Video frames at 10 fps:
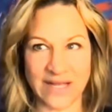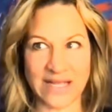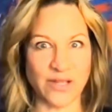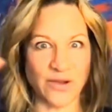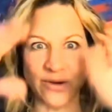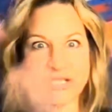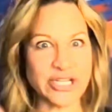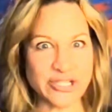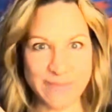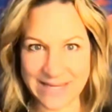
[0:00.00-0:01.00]
You can always
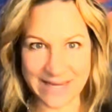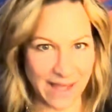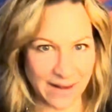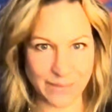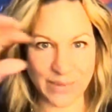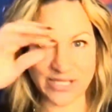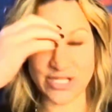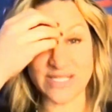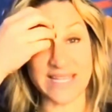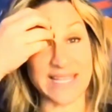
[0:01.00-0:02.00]
change your mind again, but
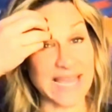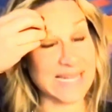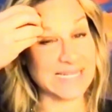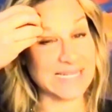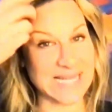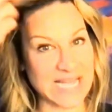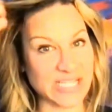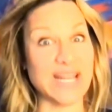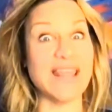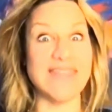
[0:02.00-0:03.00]
just get into
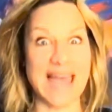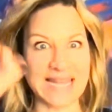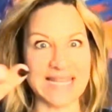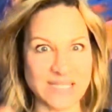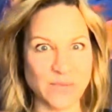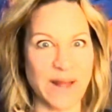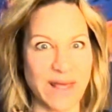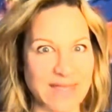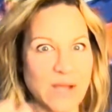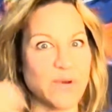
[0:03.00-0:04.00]
action. And that is what
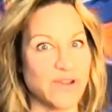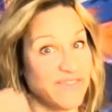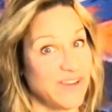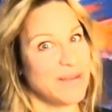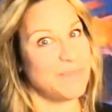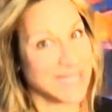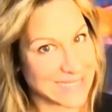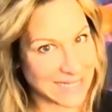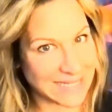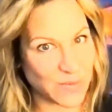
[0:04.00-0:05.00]
I think when you're very
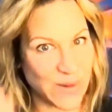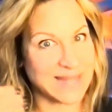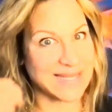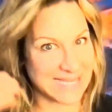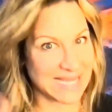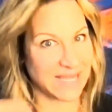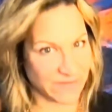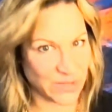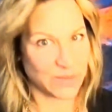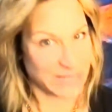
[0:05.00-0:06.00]
busy, it's why they say give
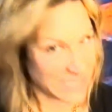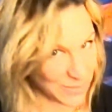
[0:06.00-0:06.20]
it to a busy